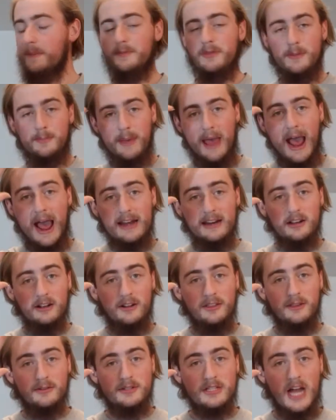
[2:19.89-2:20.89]
the padding
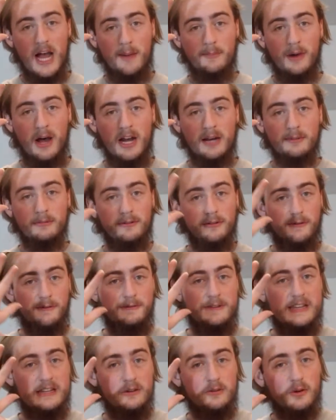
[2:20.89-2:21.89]
on the bottom of your
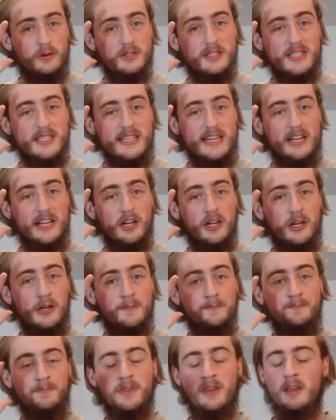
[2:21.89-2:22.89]
feet grows thicker,
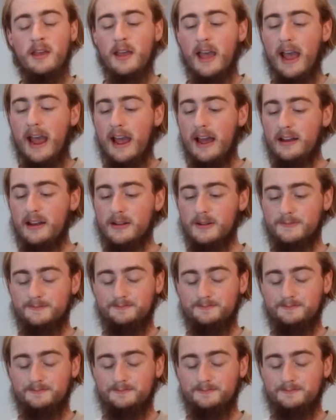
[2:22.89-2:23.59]
and